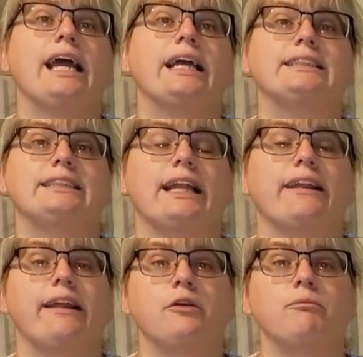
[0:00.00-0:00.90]
is that
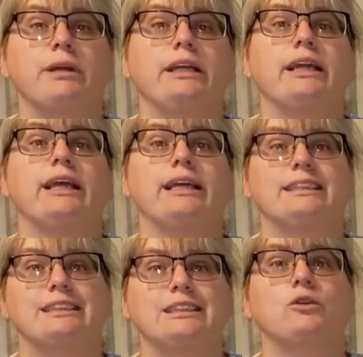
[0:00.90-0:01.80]
their meat
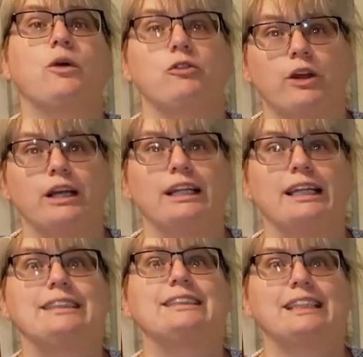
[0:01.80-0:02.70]
is, quite
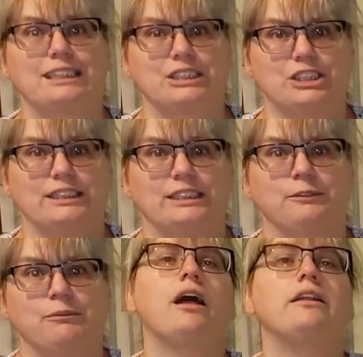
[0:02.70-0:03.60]
frankly, delicious
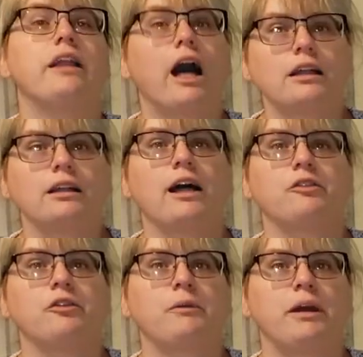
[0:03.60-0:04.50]
not a lot of
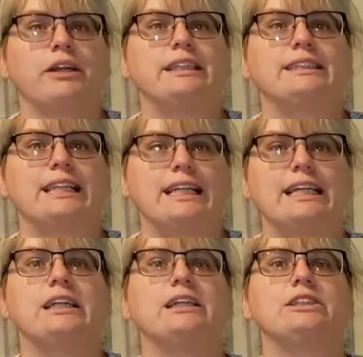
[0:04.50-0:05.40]
Americans
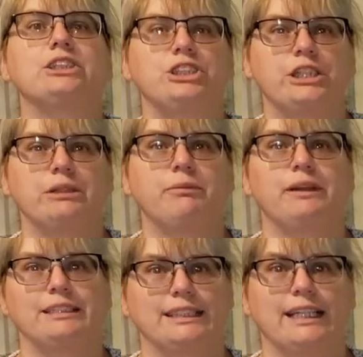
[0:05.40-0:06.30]
eat sheep
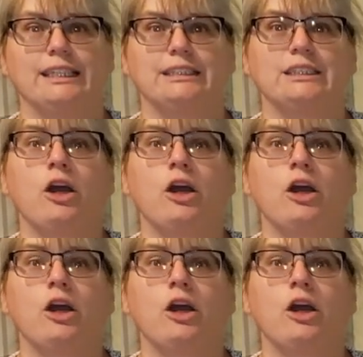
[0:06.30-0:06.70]
these days,